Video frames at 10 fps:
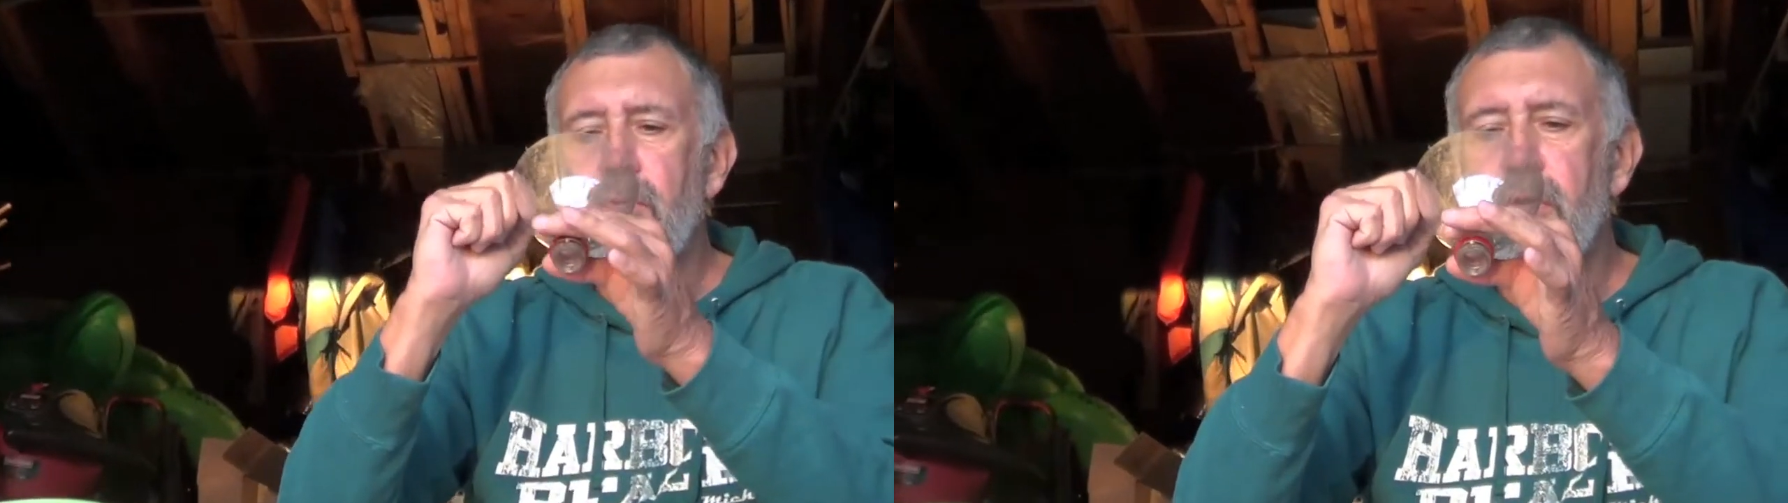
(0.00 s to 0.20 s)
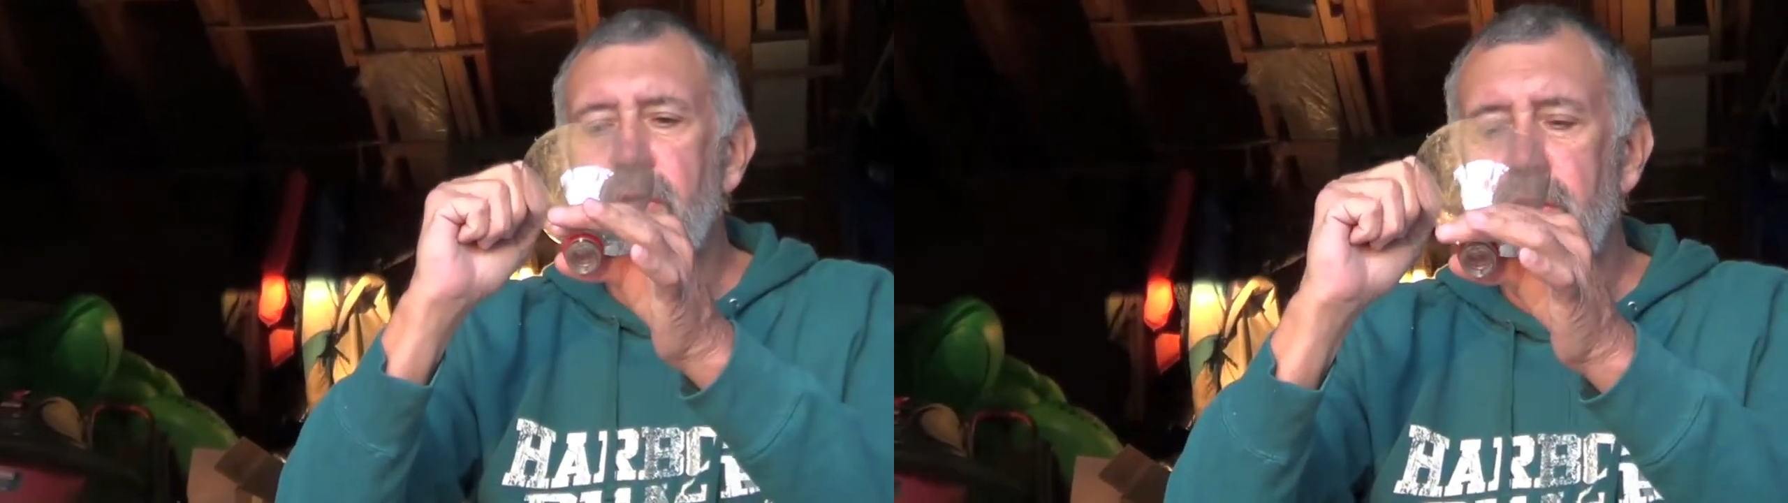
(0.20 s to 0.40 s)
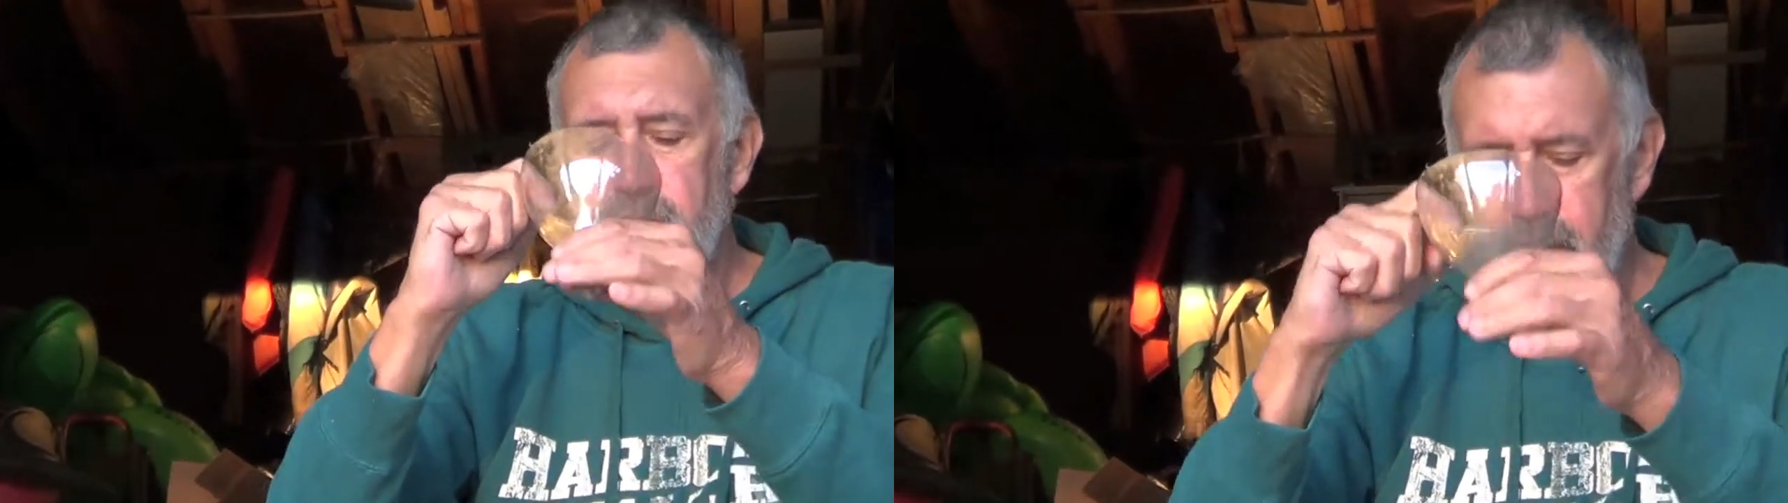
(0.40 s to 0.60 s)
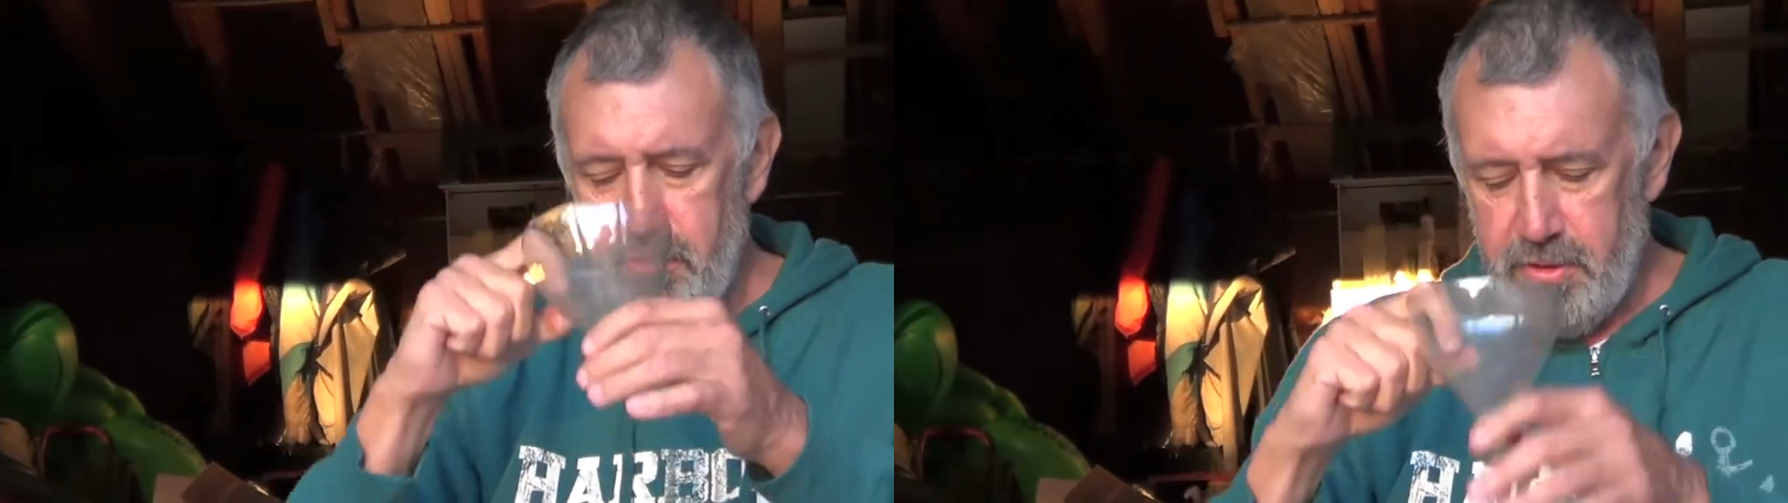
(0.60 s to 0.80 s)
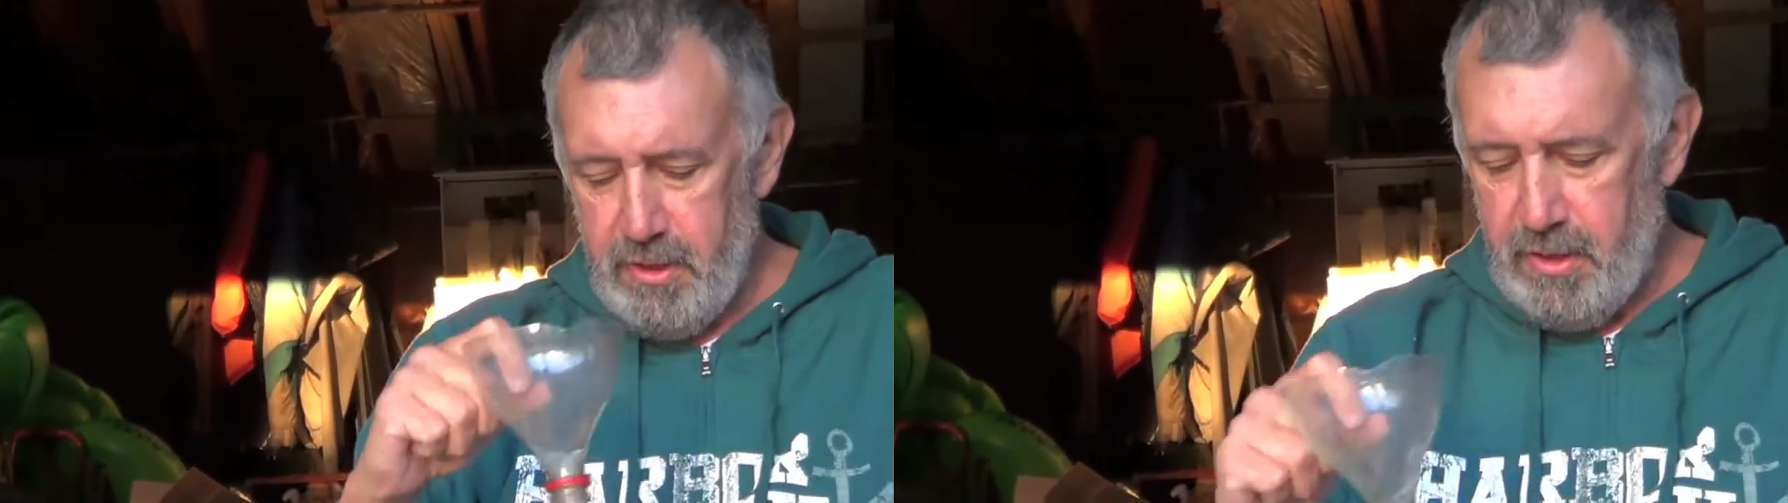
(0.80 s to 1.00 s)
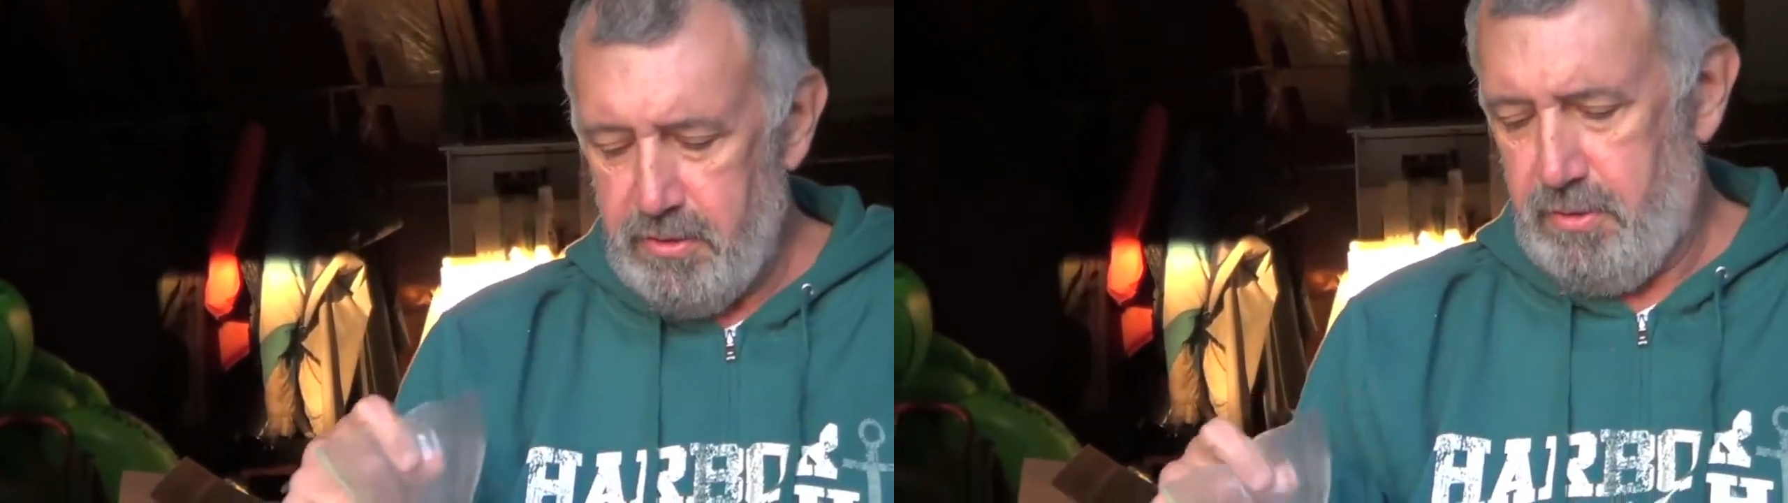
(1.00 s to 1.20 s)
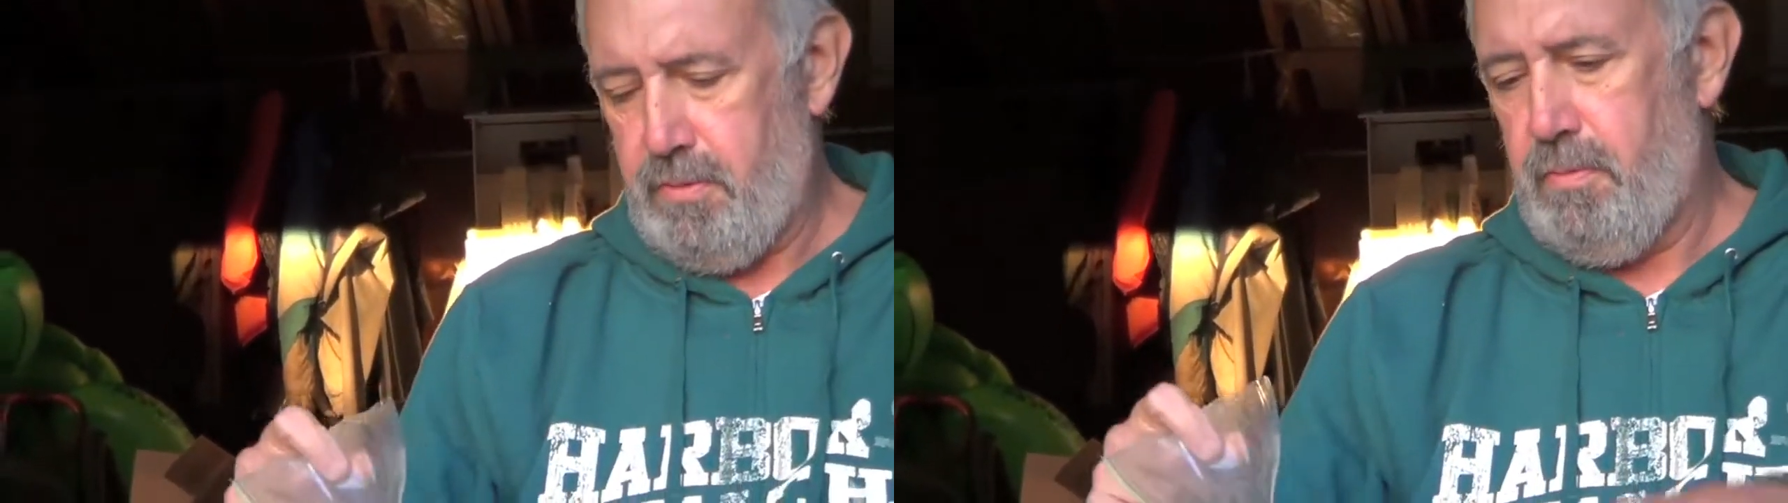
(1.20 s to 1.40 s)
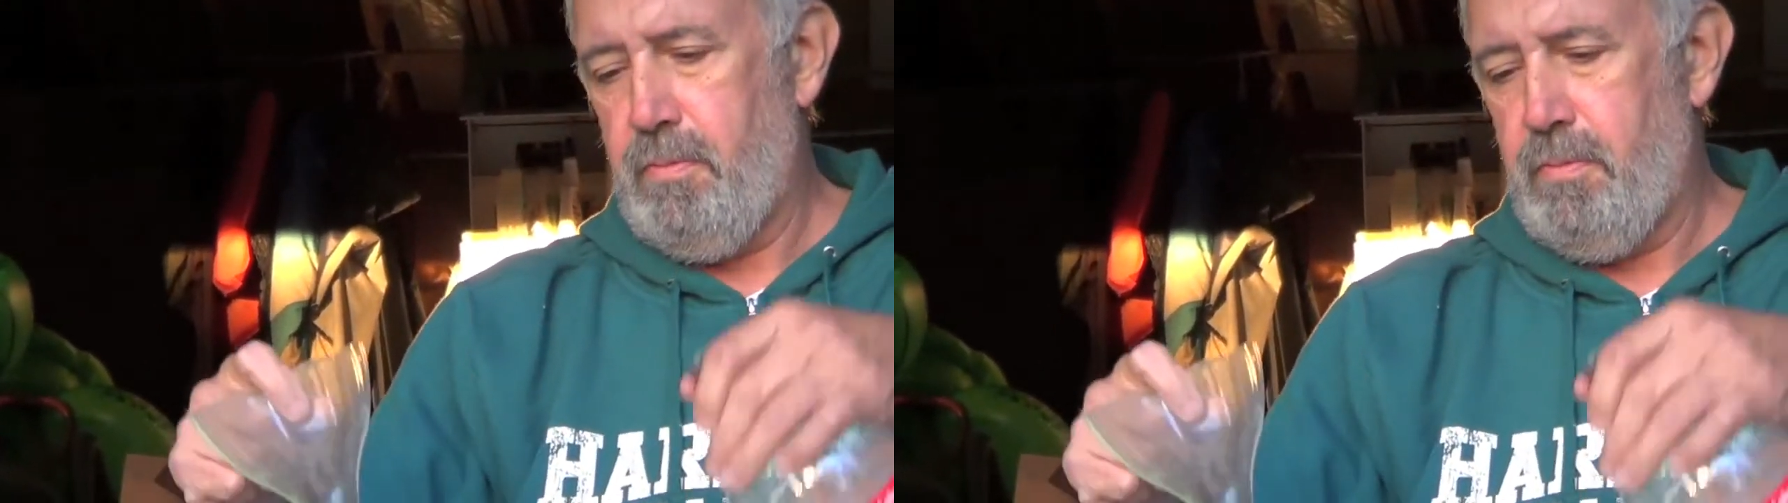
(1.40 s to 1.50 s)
we're going to use this